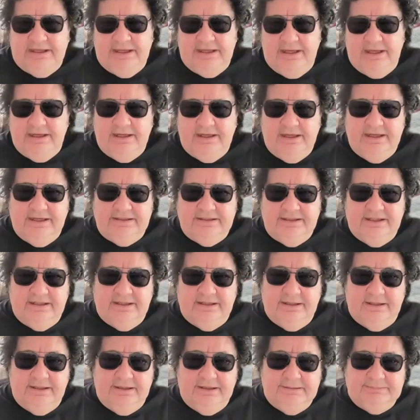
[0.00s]
And,
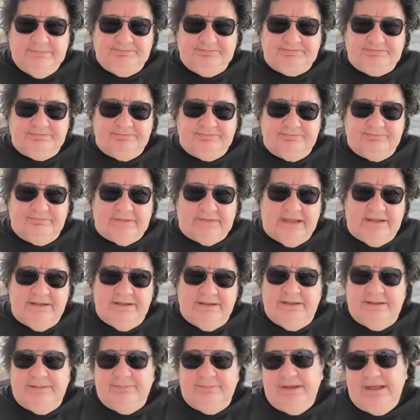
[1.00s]

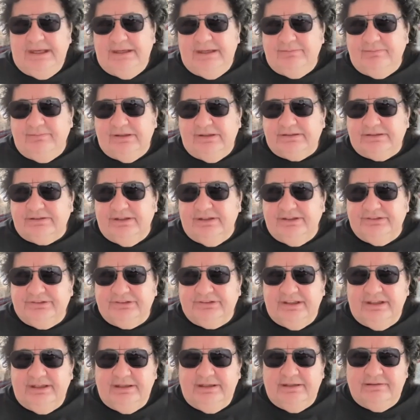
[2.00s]
man, what can I
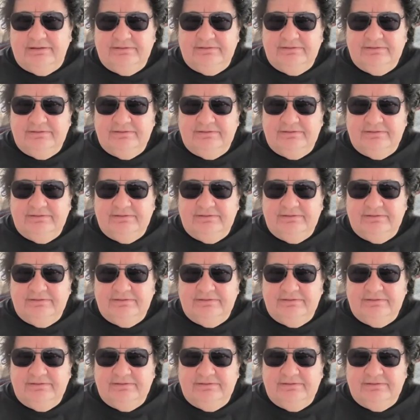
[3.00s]
say?